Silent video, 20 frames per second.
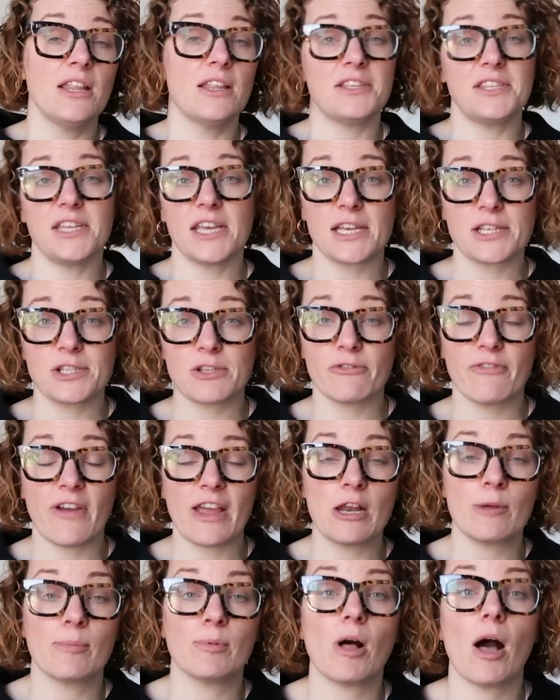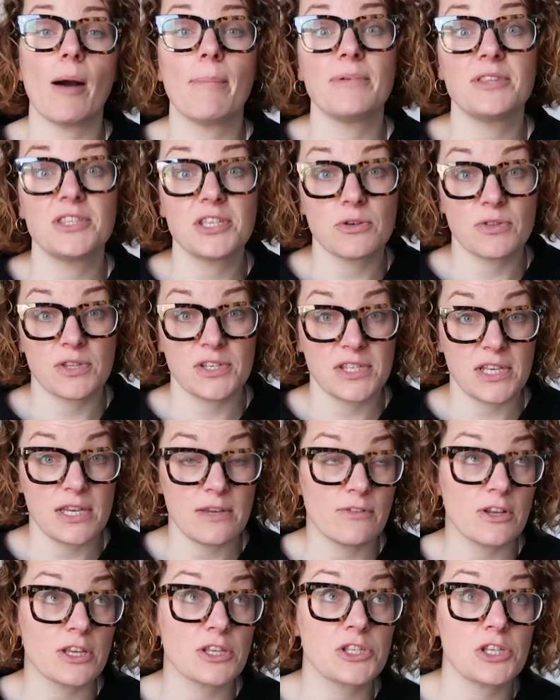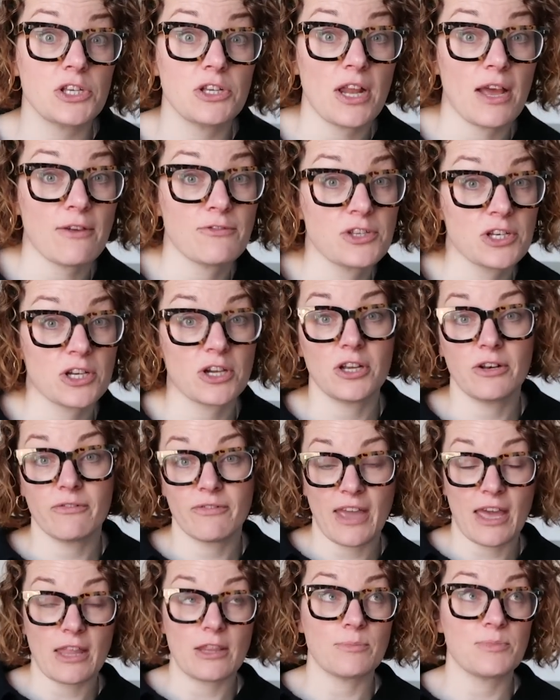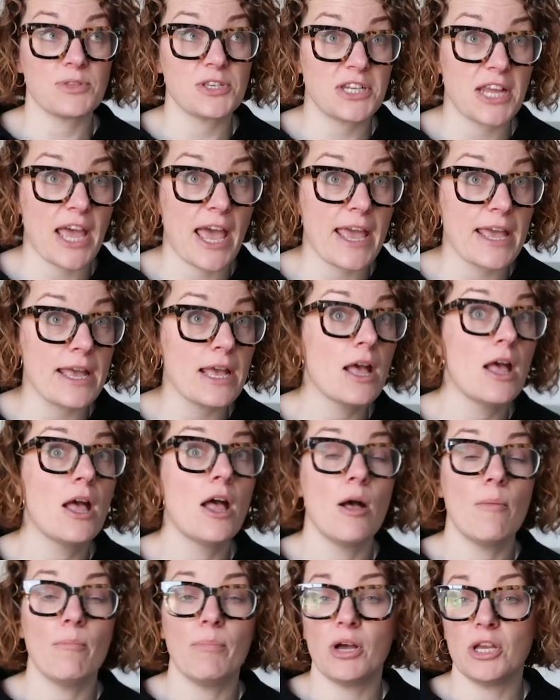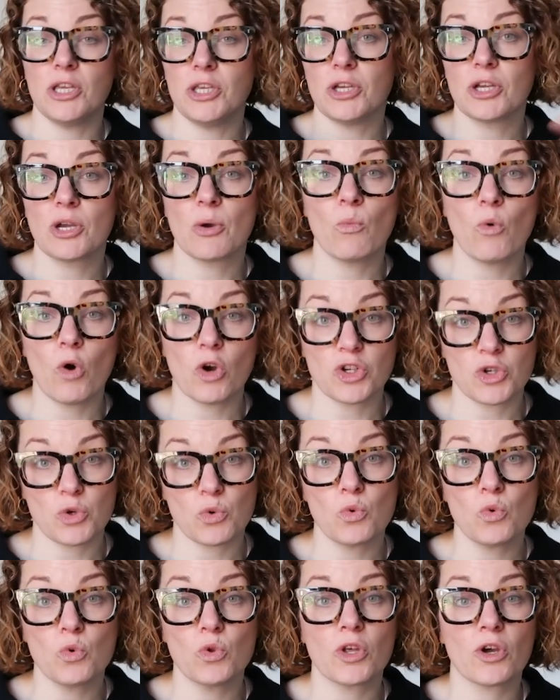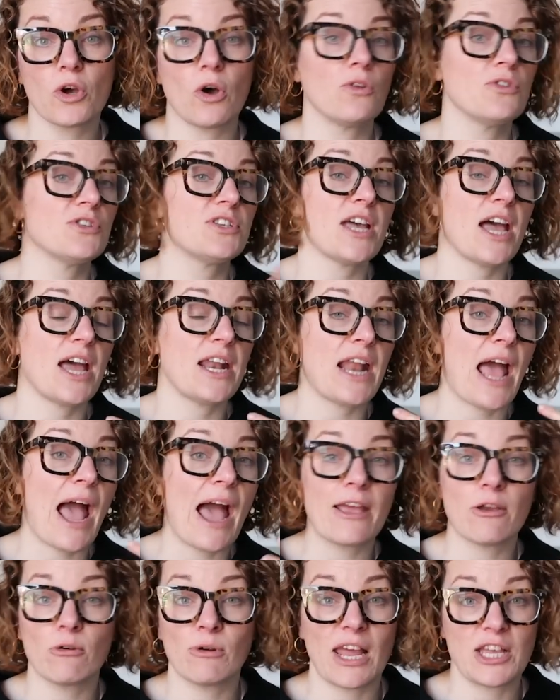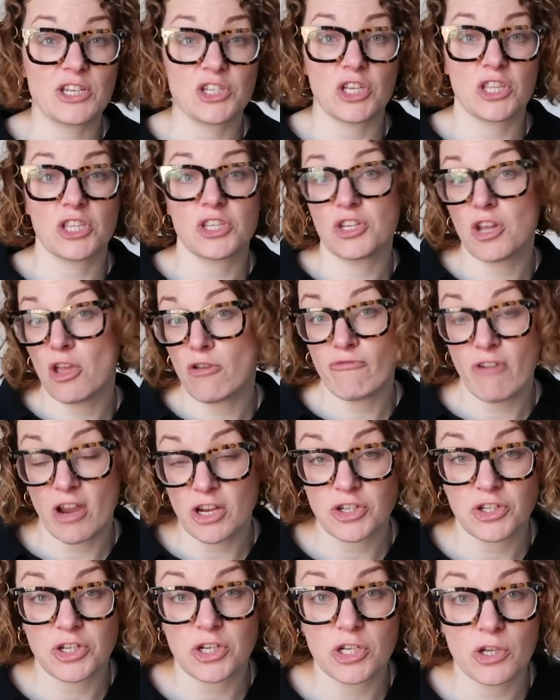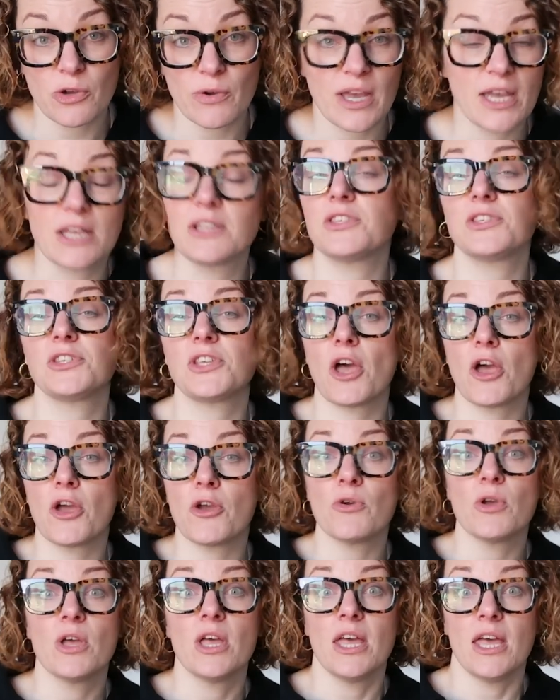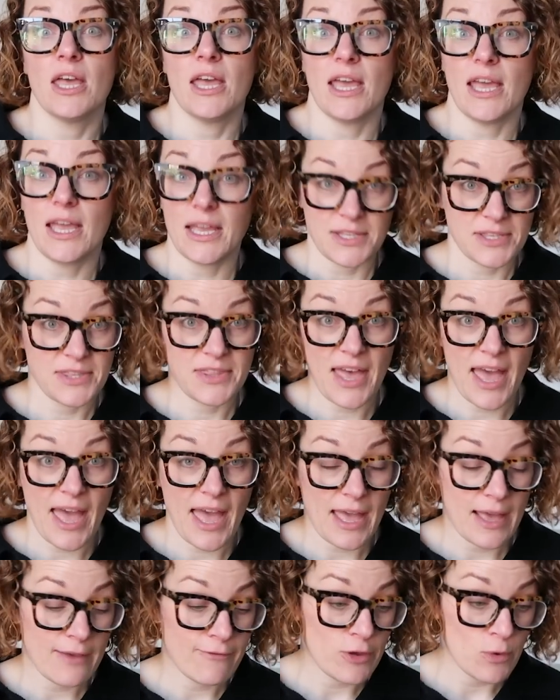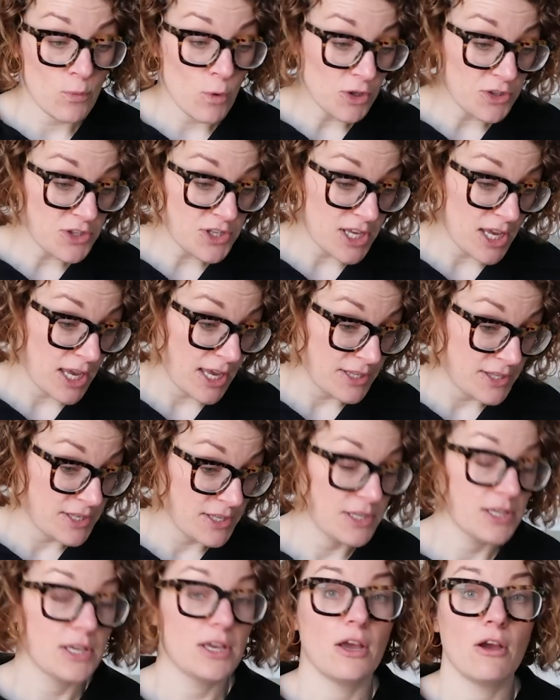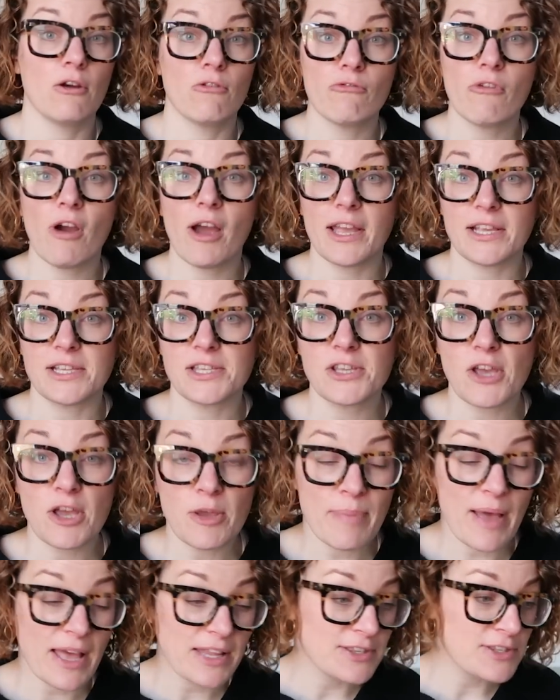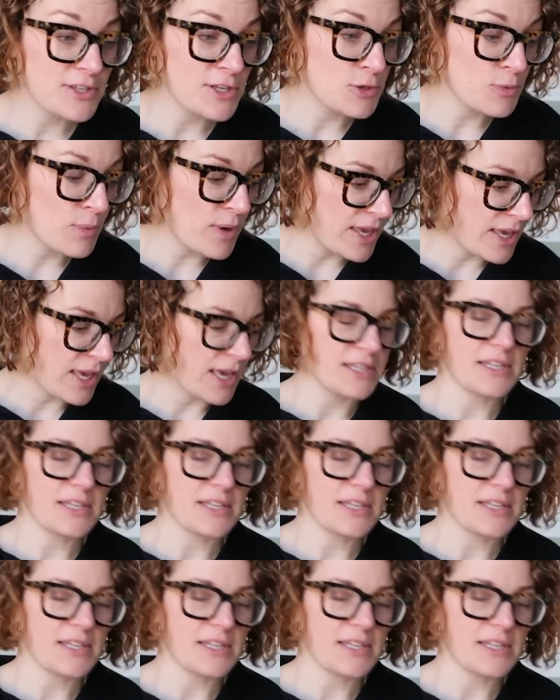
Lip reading: The tickets are available up until this evening, so you'd have to kind of get them today. But you can watch all the content at your leisure. There's no rush to do it, so it's there if you want it. Right, sewing patterns this week.